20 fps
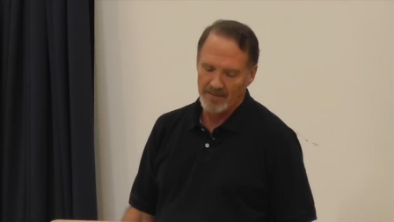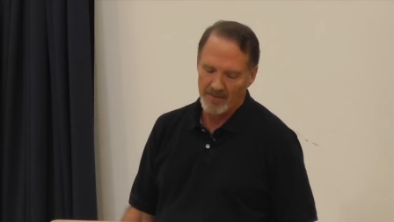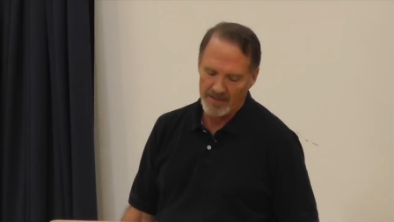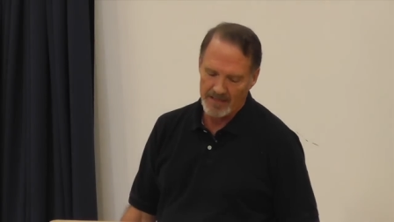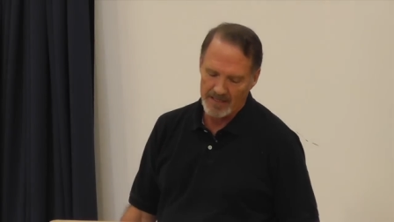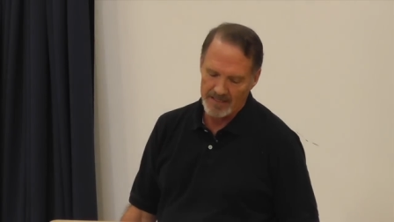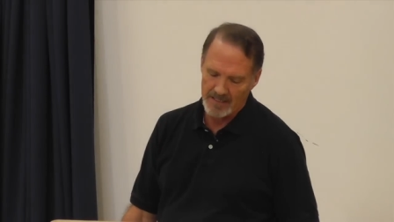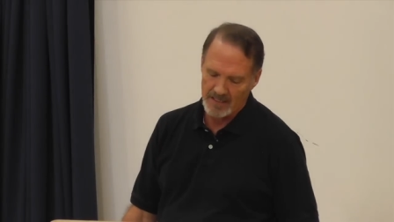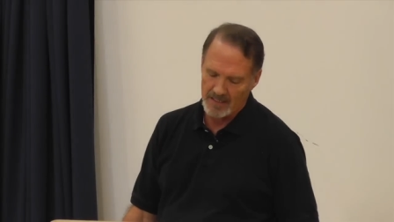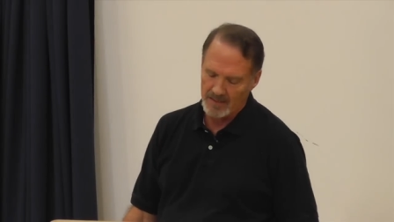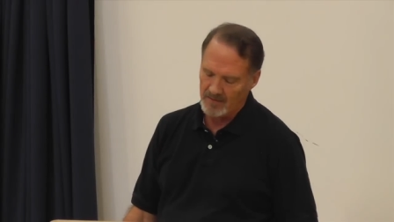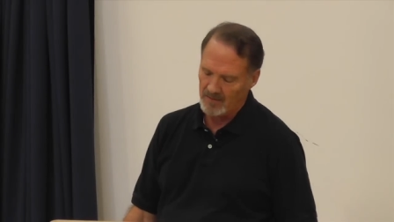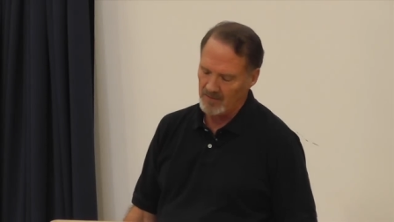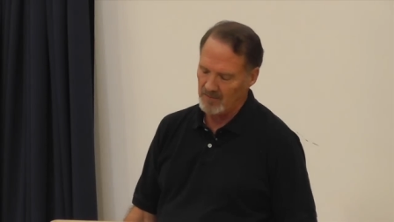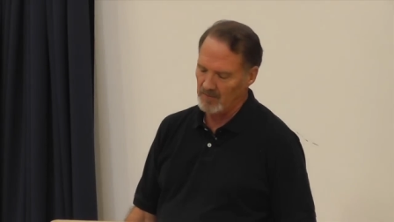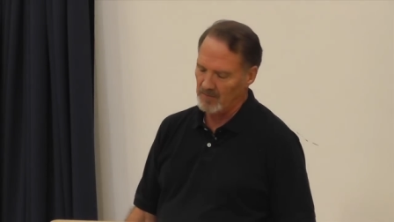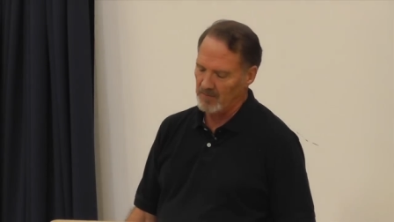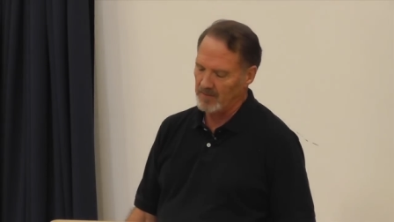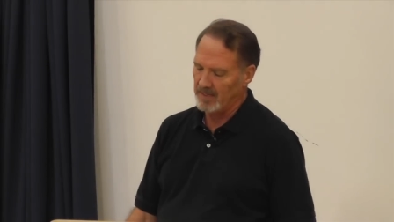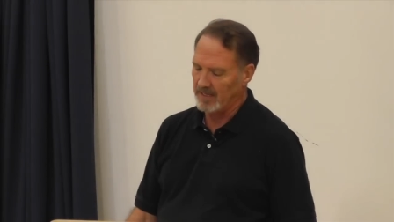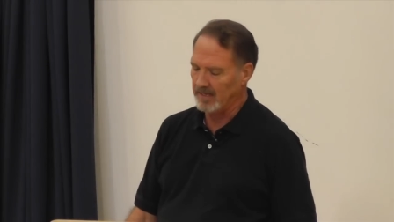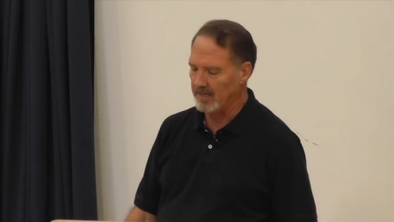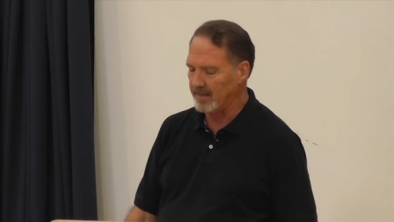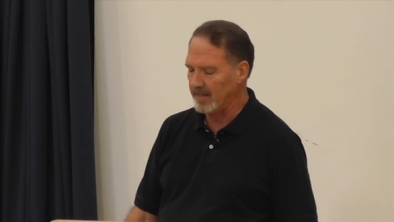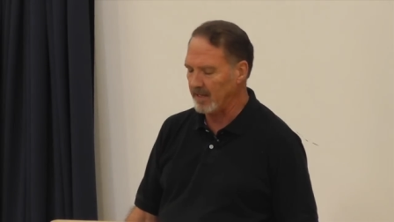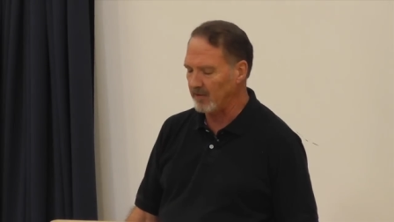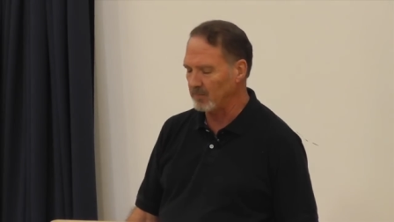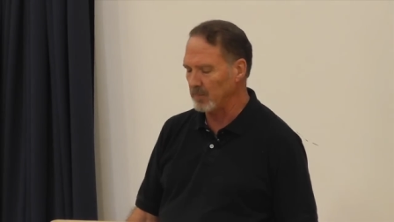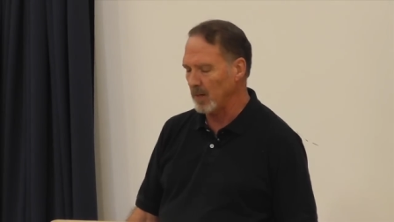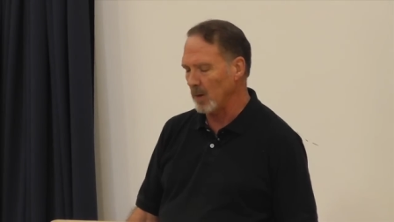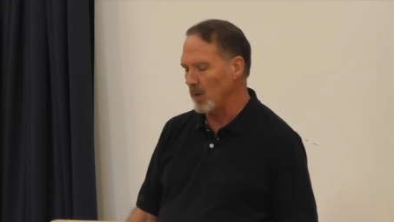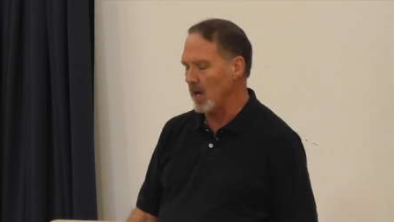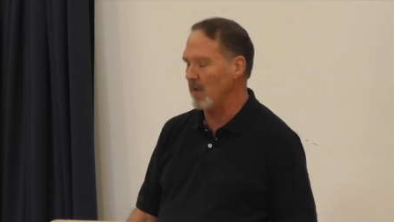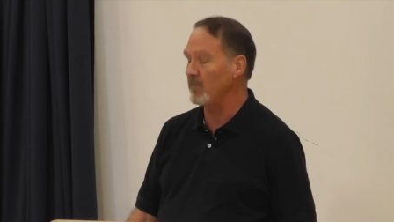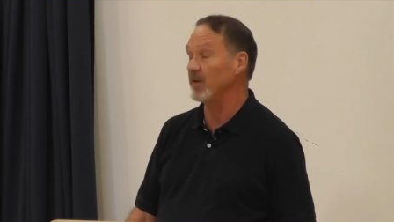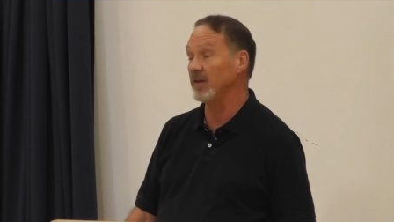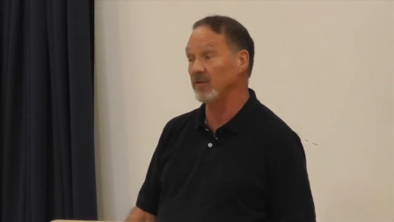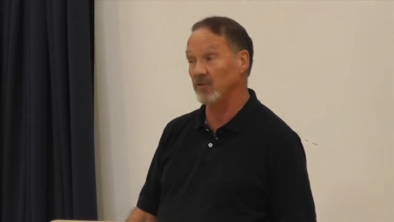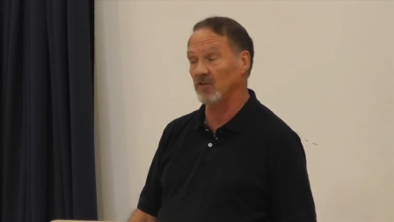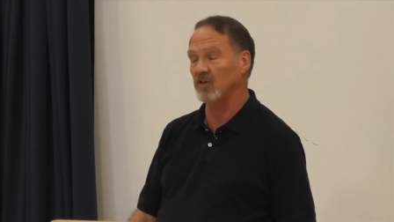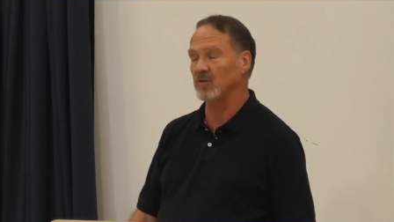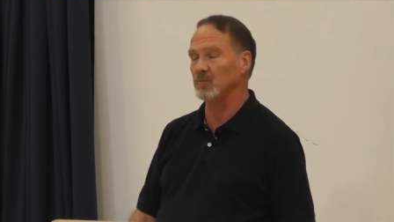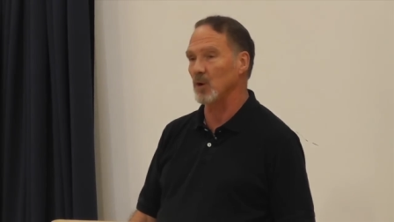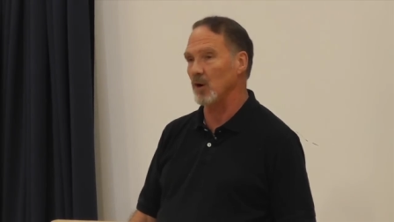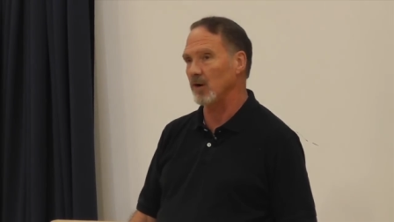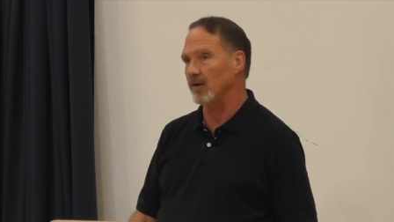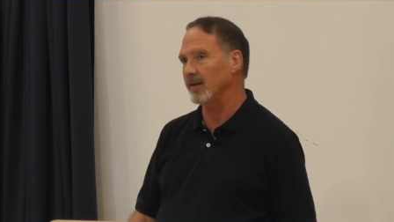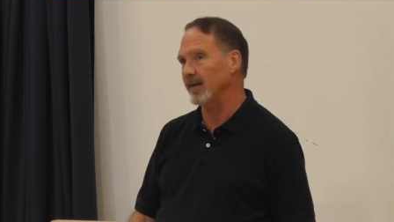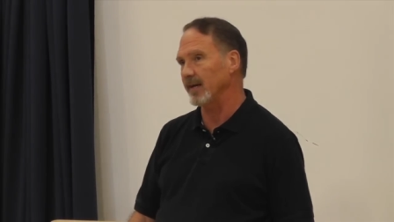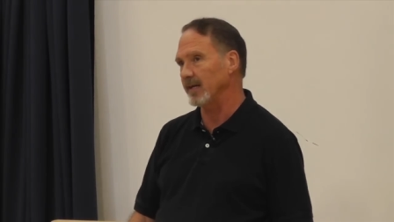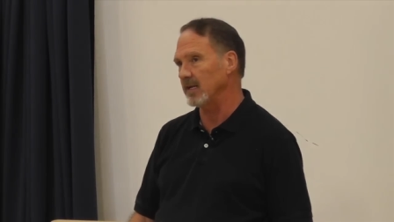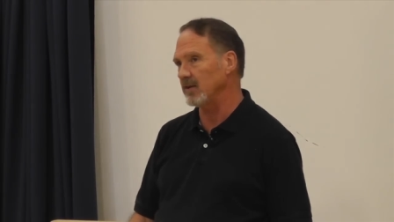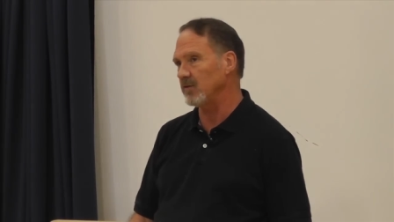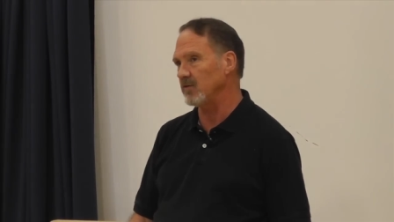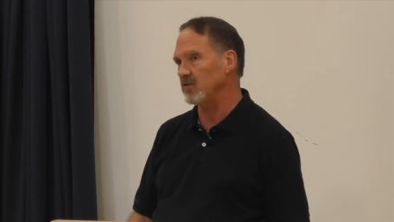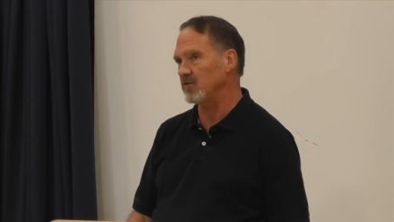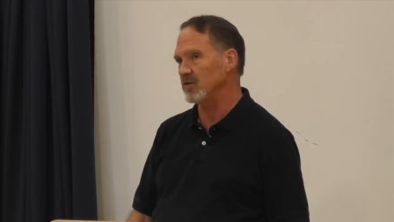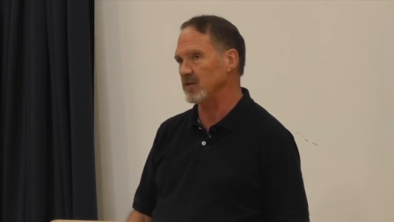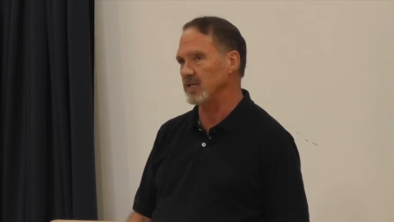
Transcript: In any case, my wife is a smart lady.